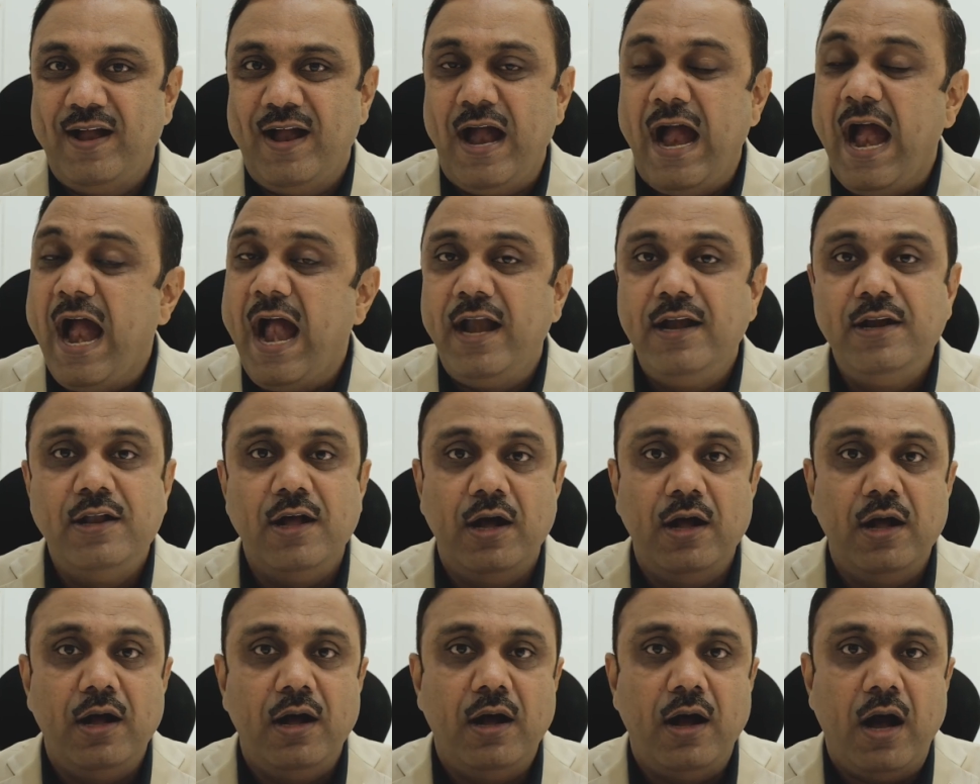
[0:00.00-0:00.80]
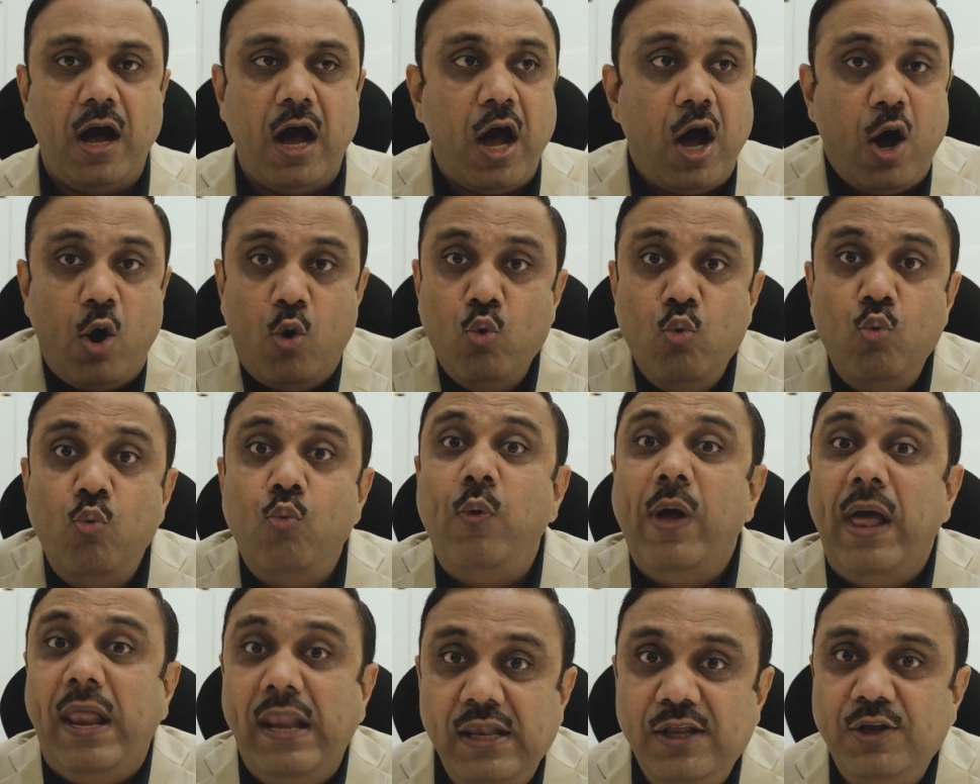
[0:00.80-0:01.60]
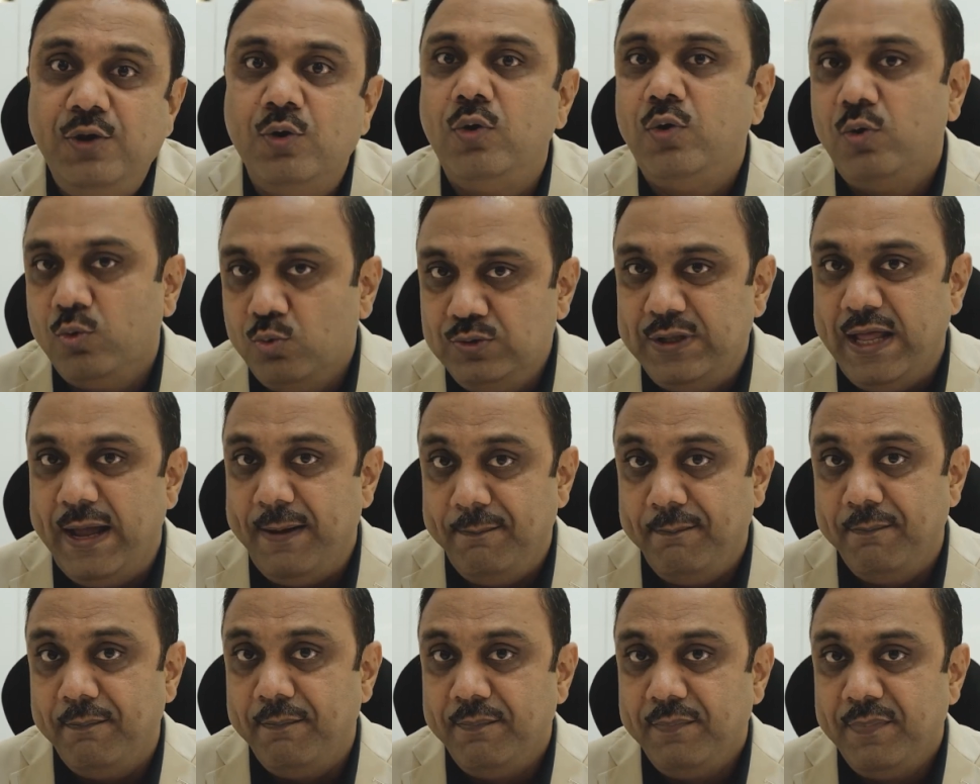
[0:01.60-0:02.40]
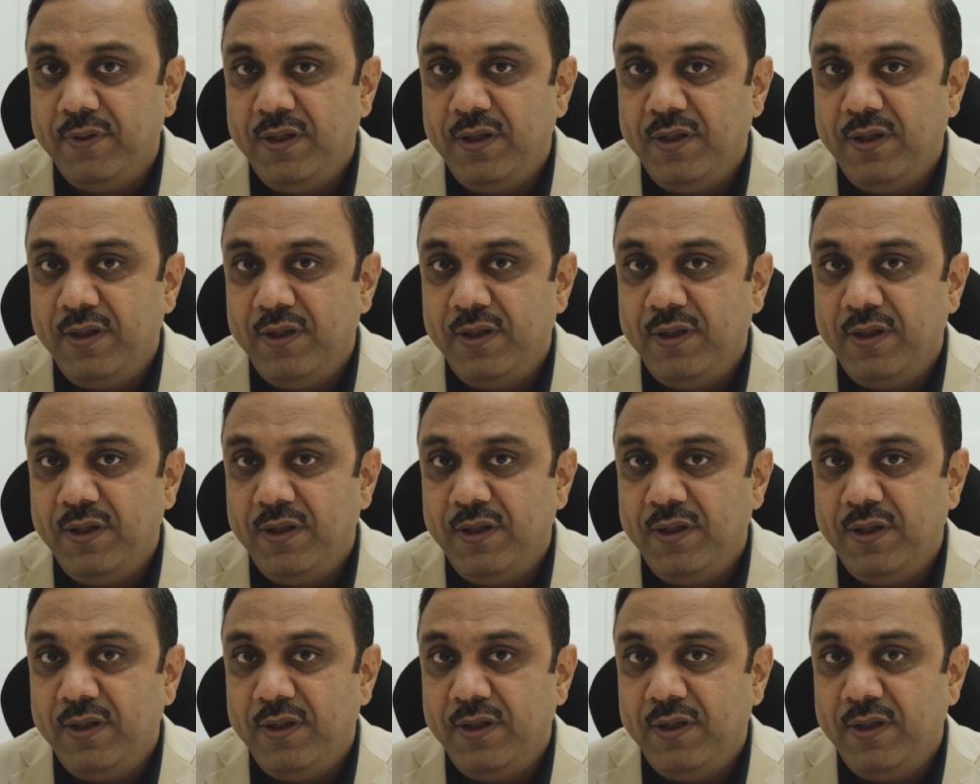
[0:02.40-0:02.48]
and how well you do them.